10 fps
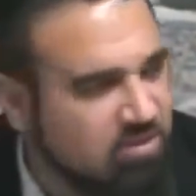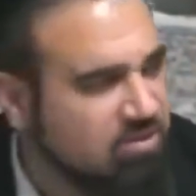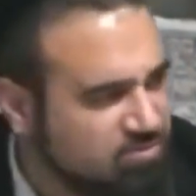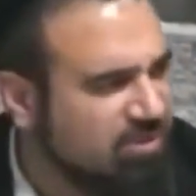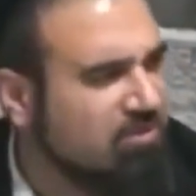So he
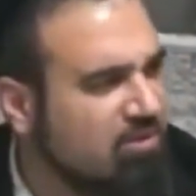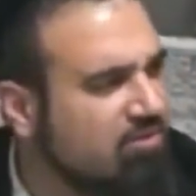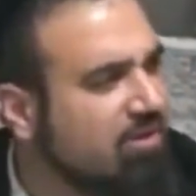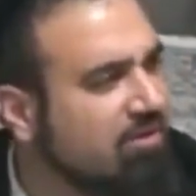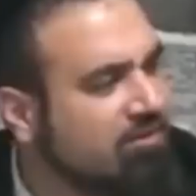goes, Bring them
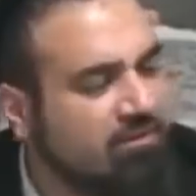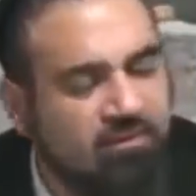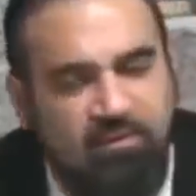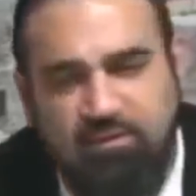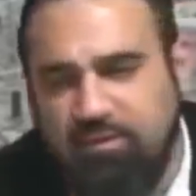over here.
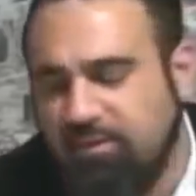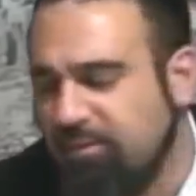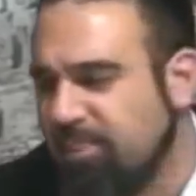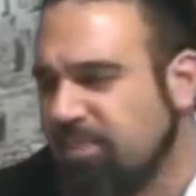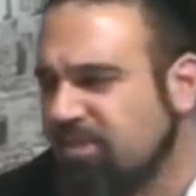
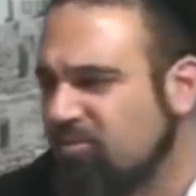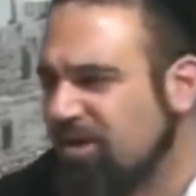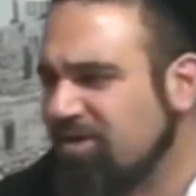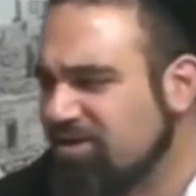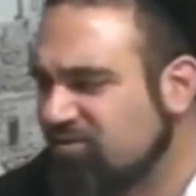He says,
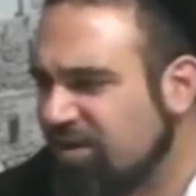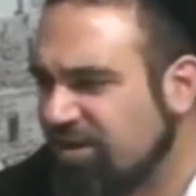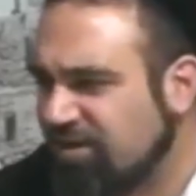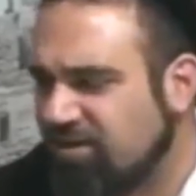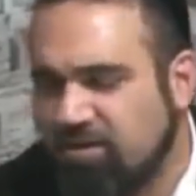Why are you guys
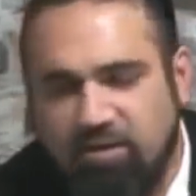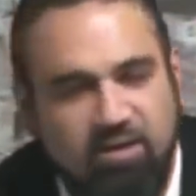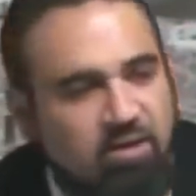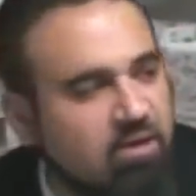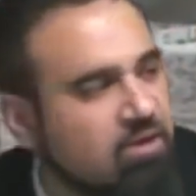fighting?
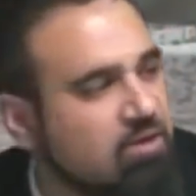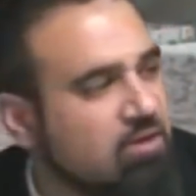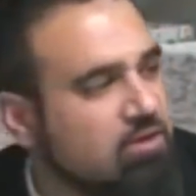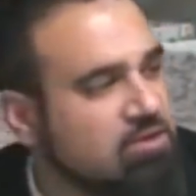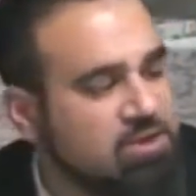
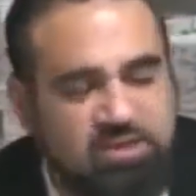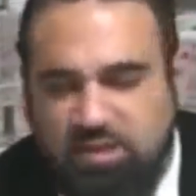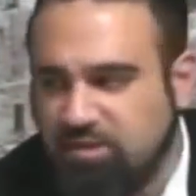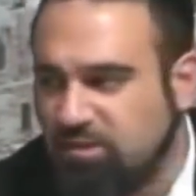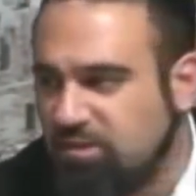He goes,
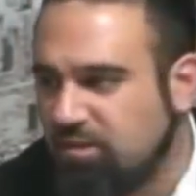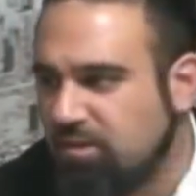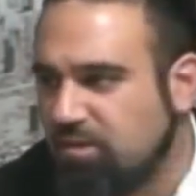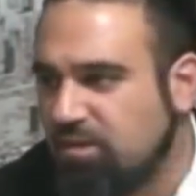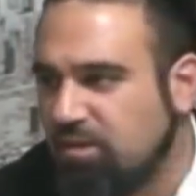Listen.
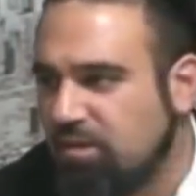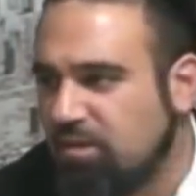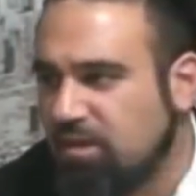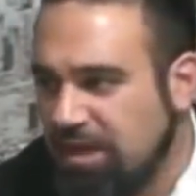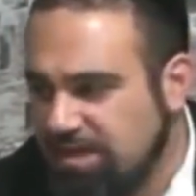
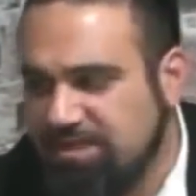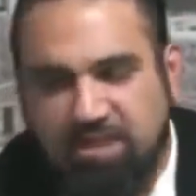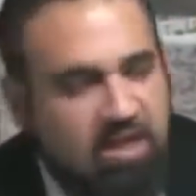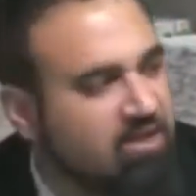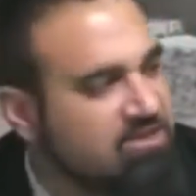He
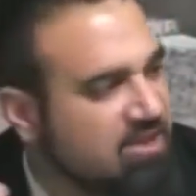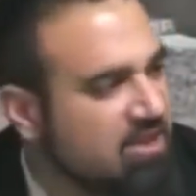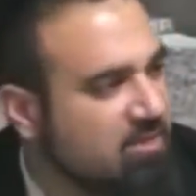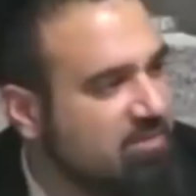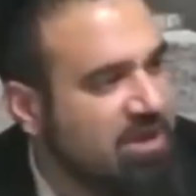said he's
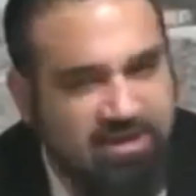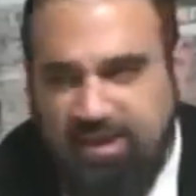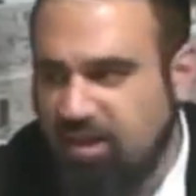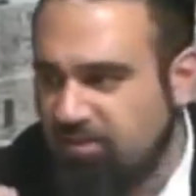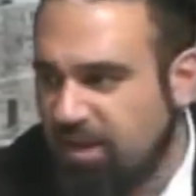going to come back. He
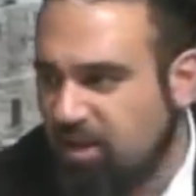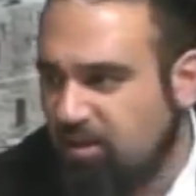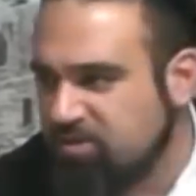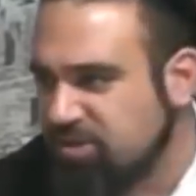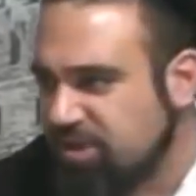didn't come back.
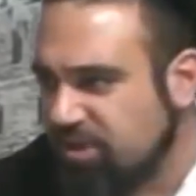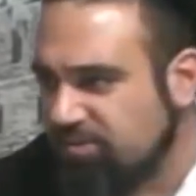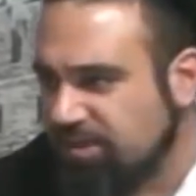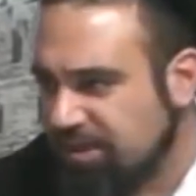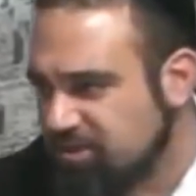I want you to
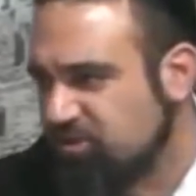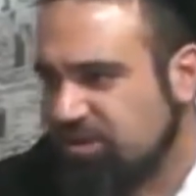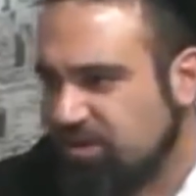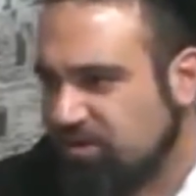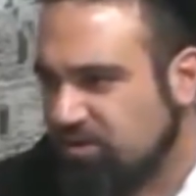kill me. That's
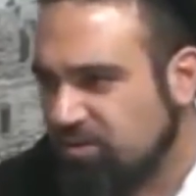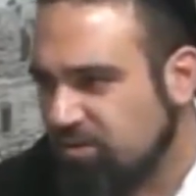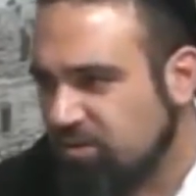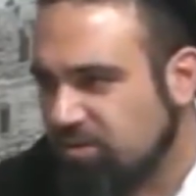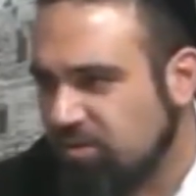your deal.
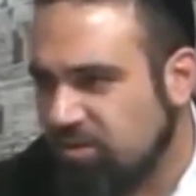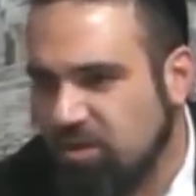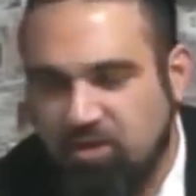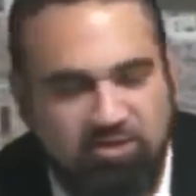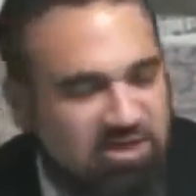
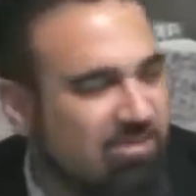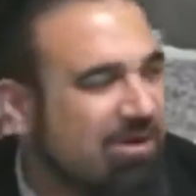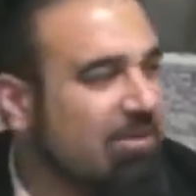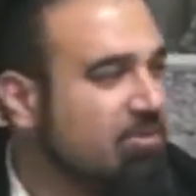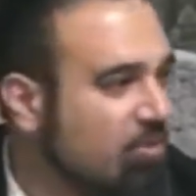He goes, Yeah,
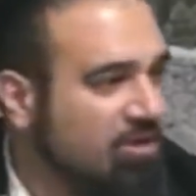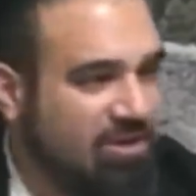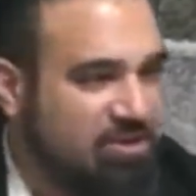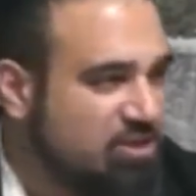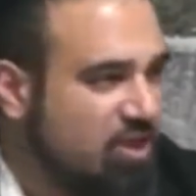but I'm the one
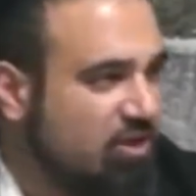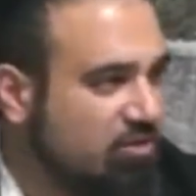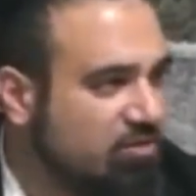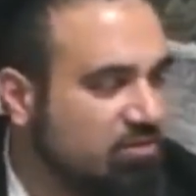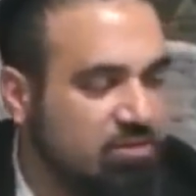that
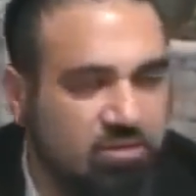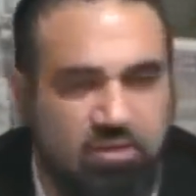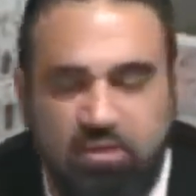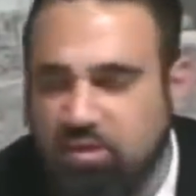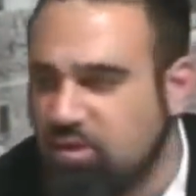stole.
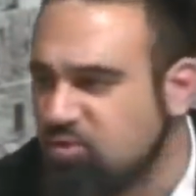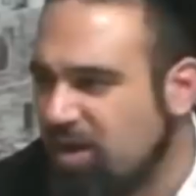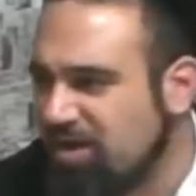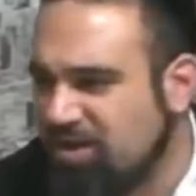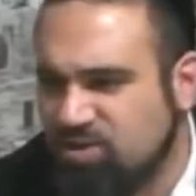Because
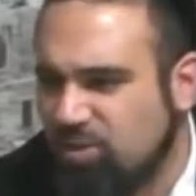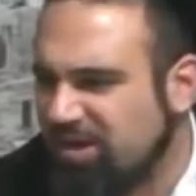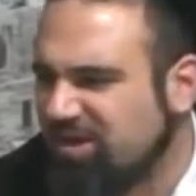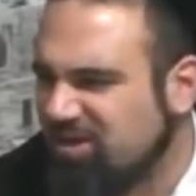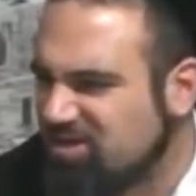why you guys want
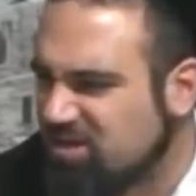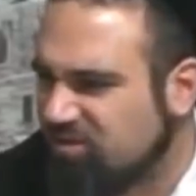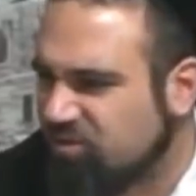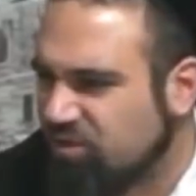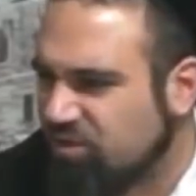to kill
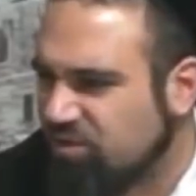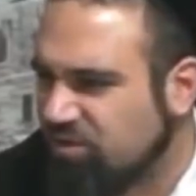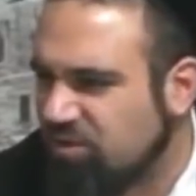yourselves for?